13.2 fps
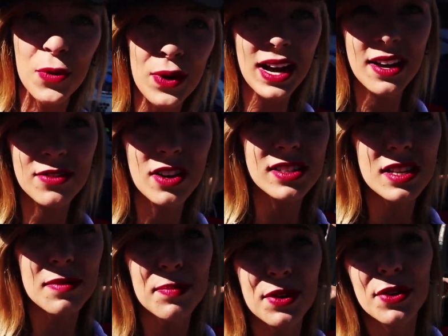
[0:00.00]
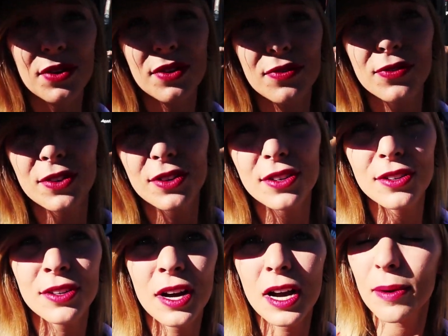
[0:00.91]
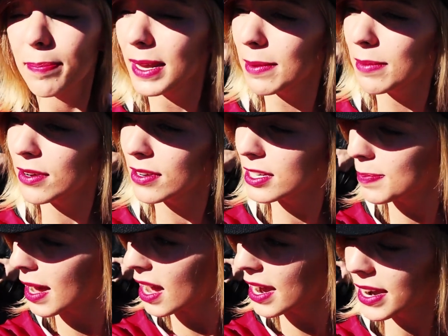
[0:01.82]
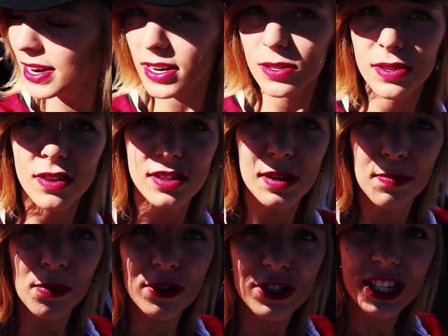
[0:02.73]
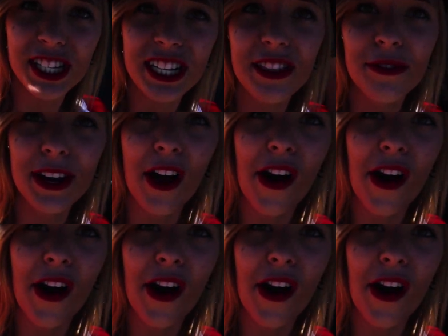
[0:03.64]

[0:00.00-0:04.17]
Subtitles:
we have got some beautiful Beamers behind us. We've got some Porsche GT3